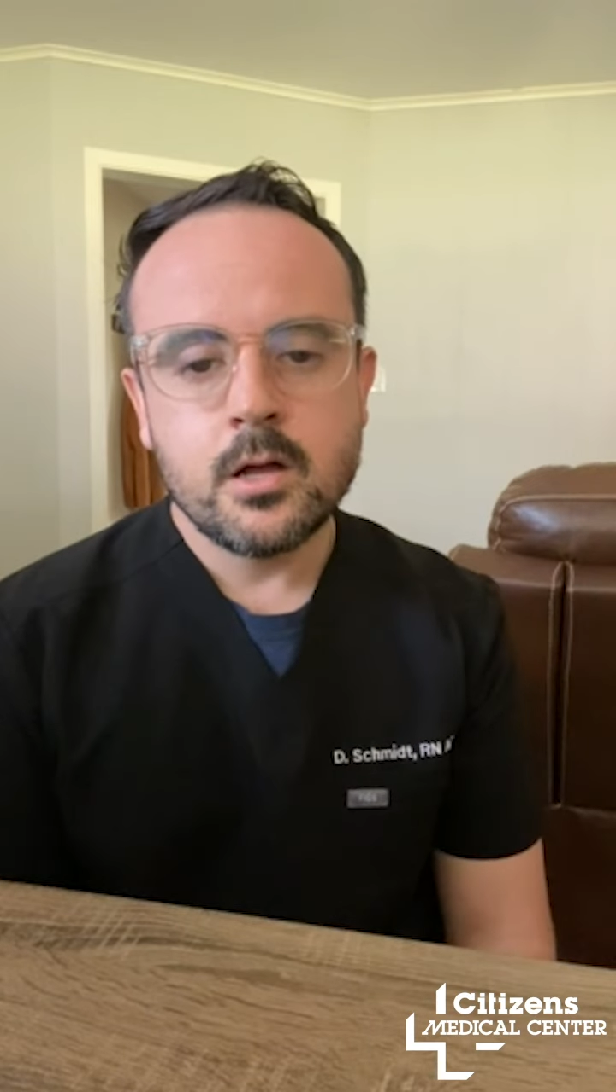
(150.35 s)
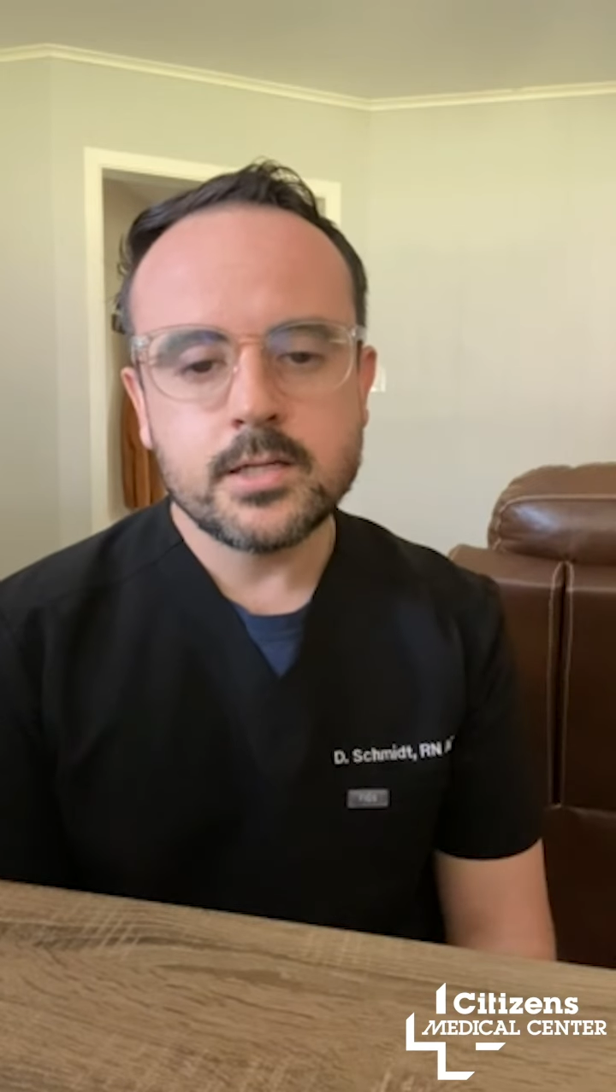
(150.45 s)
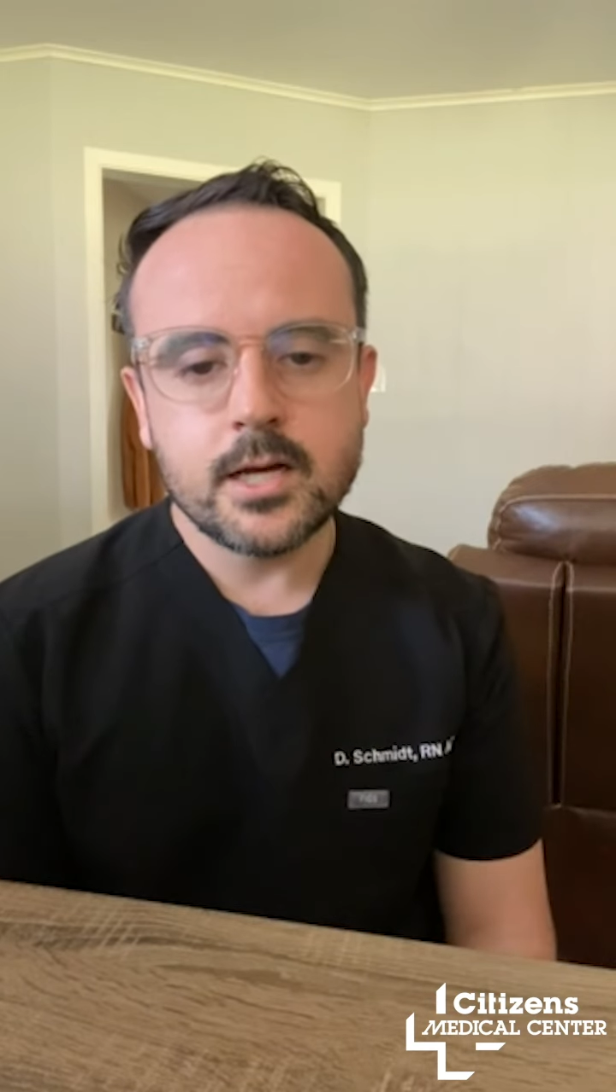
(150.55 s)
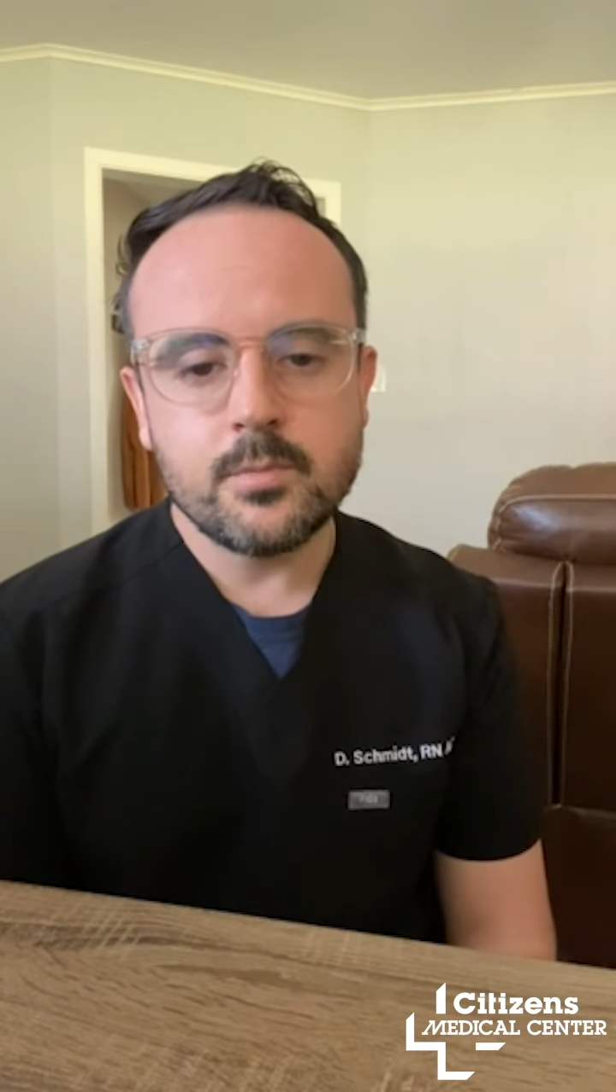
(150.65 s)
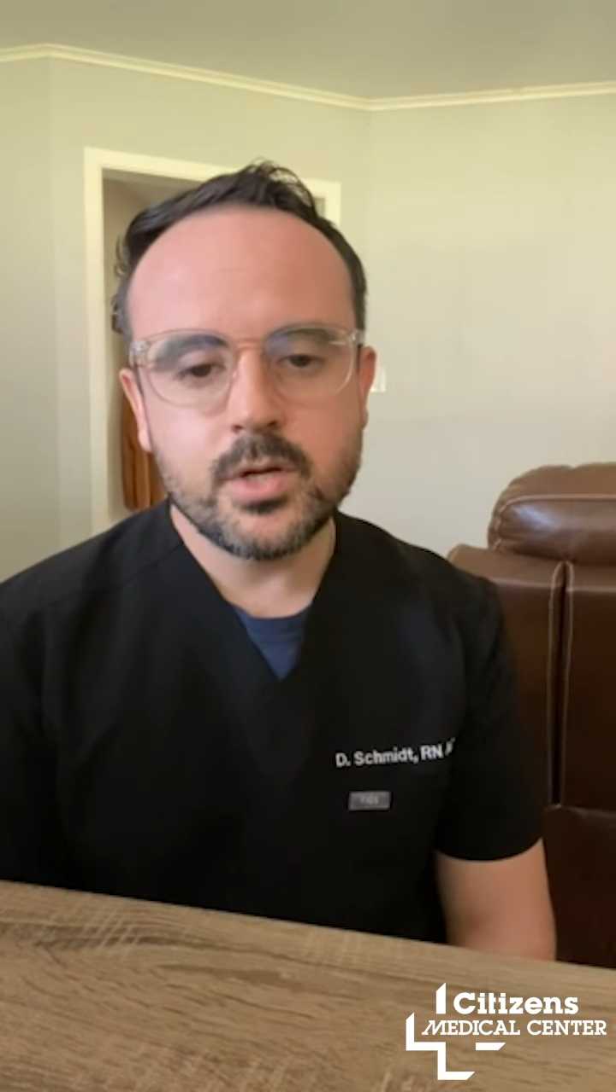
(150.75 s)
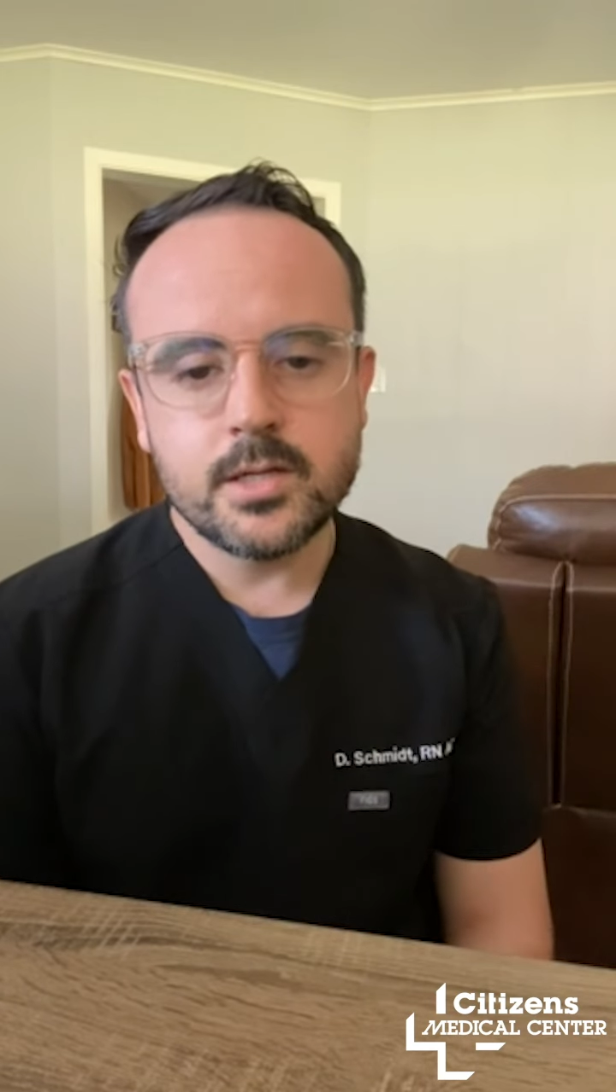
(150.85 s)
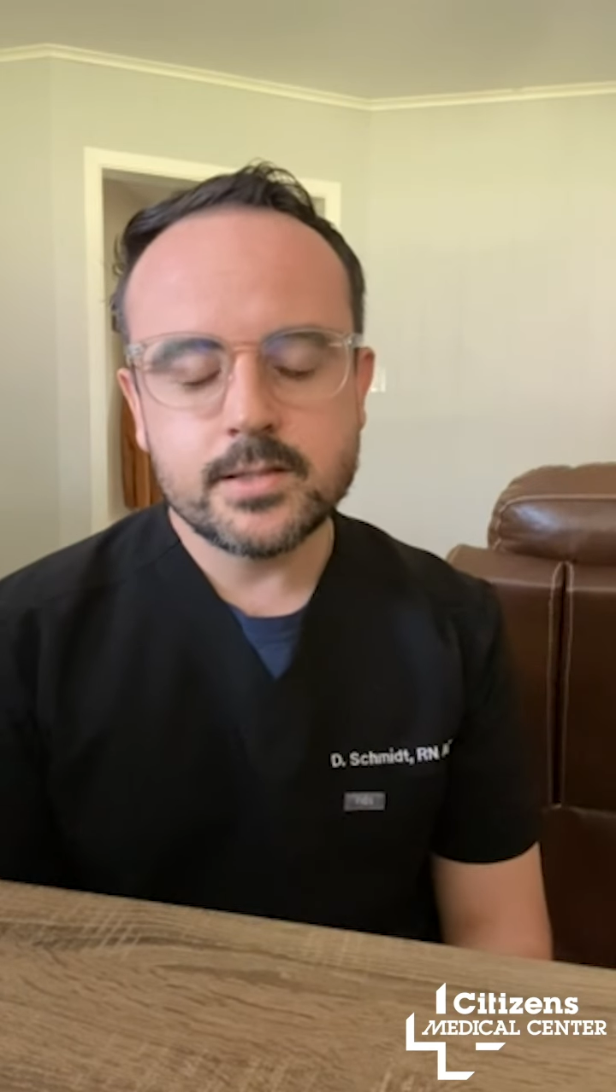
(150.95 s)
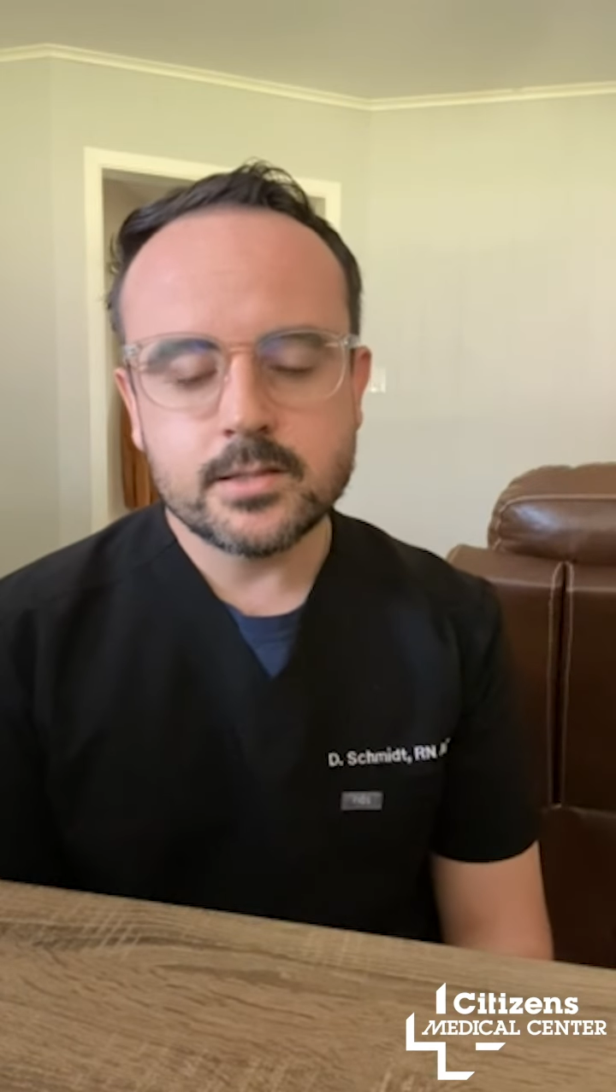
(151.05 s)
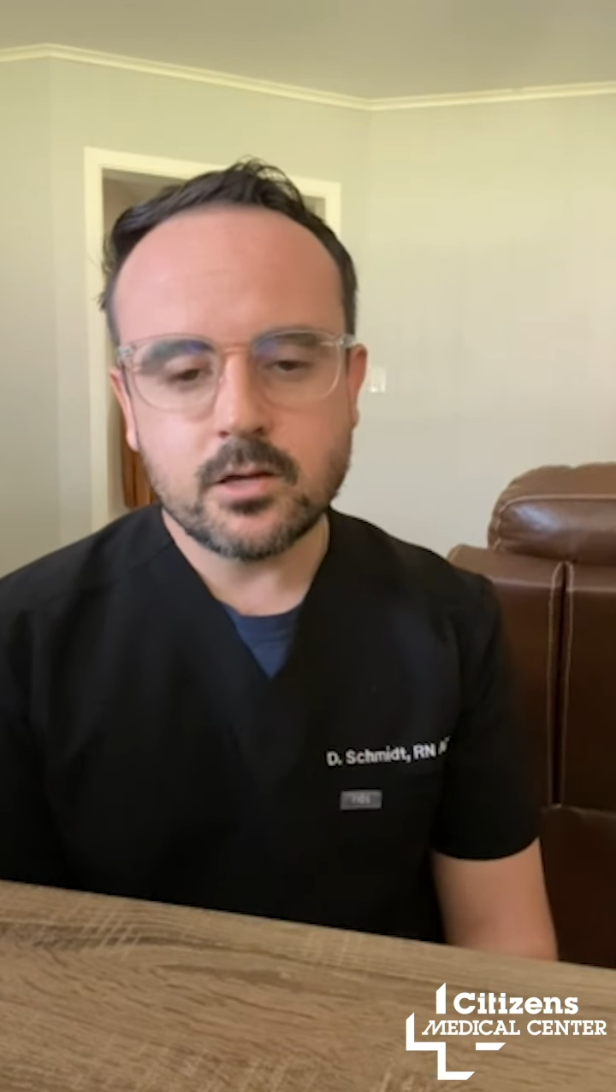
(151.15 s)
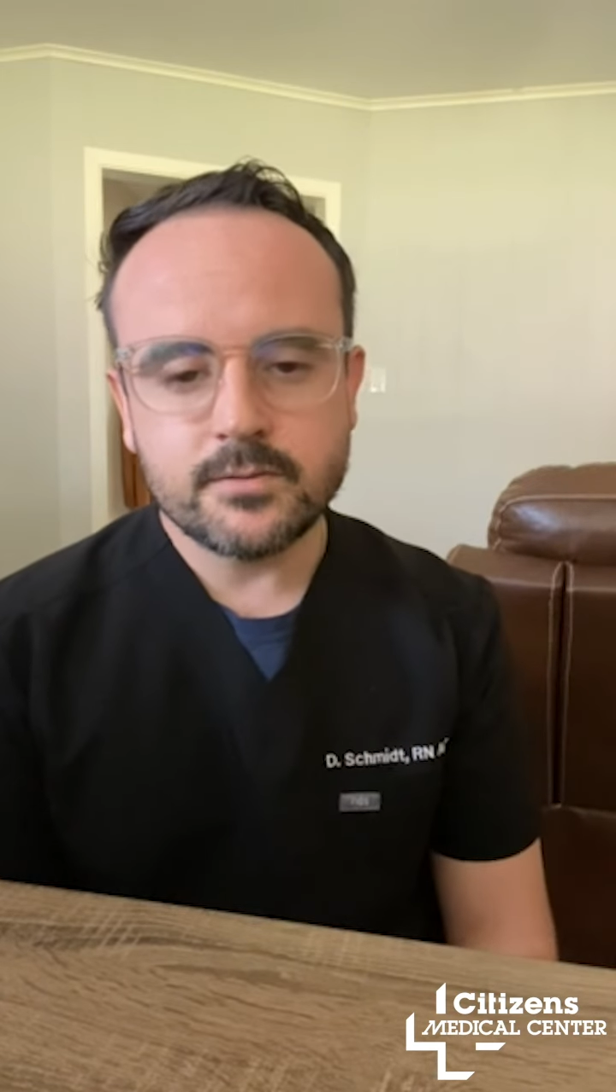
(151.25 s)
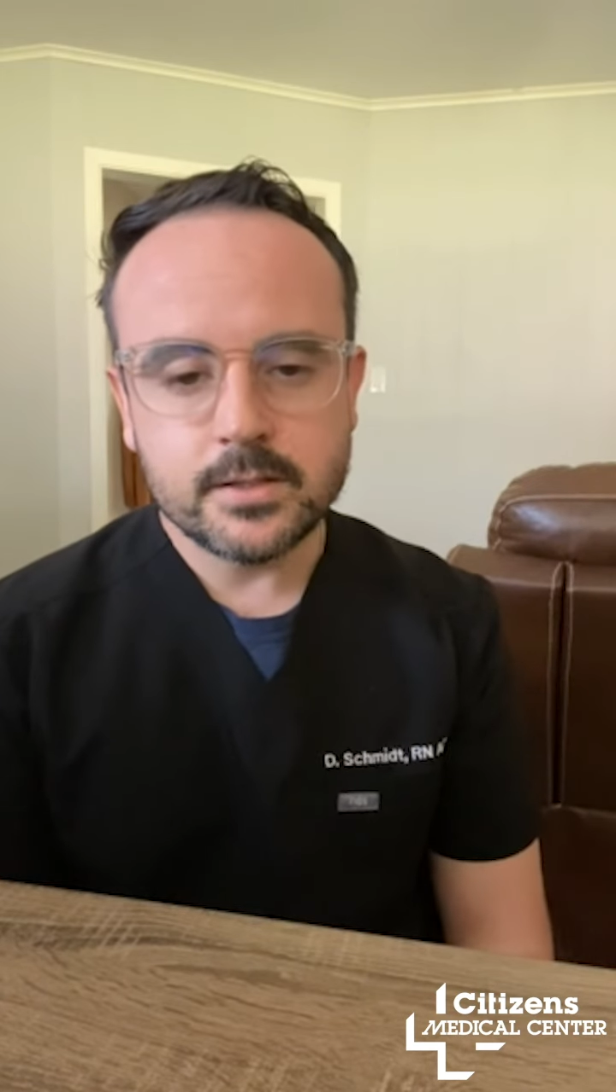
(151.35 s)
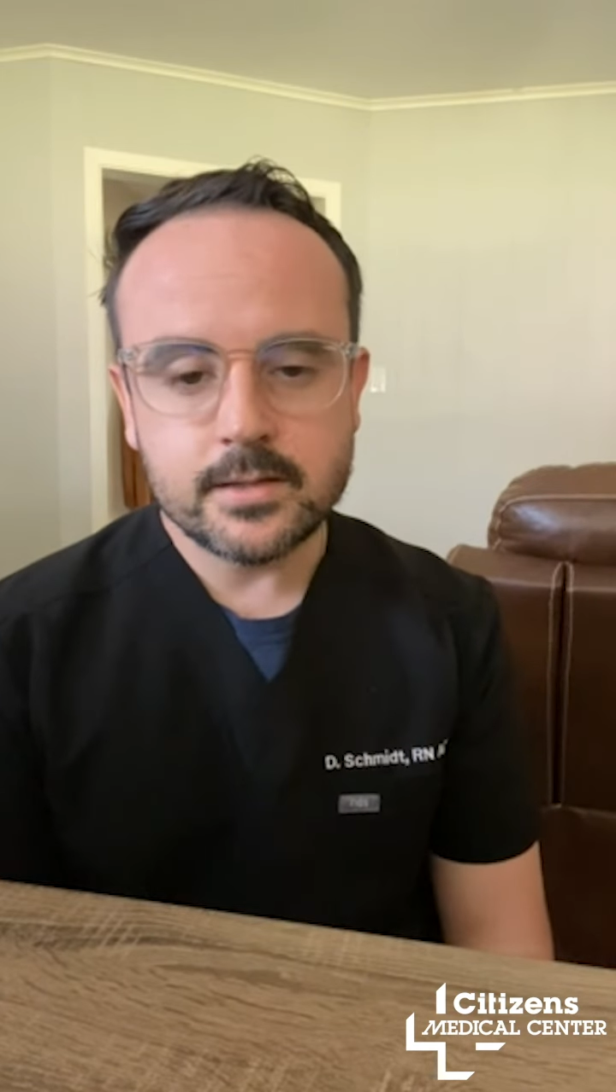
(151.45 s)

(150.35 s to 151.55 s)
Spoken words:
Diabetes is often